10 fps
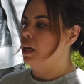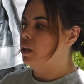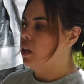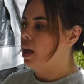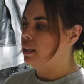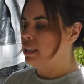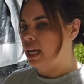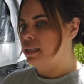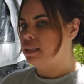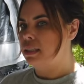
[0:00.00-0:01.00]
a lot
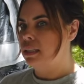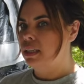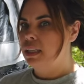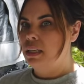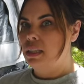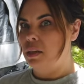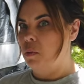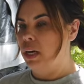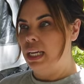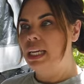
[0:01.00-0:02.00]
less than
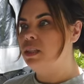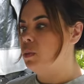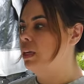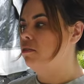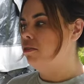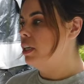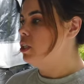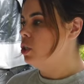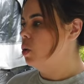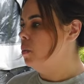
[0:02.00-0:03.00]
what it is we can fit
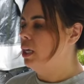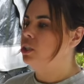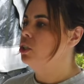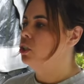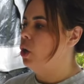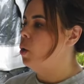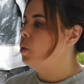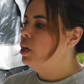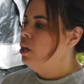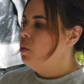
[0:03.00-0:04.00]
so much so
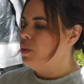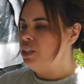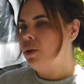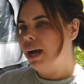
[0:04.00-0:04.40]
we do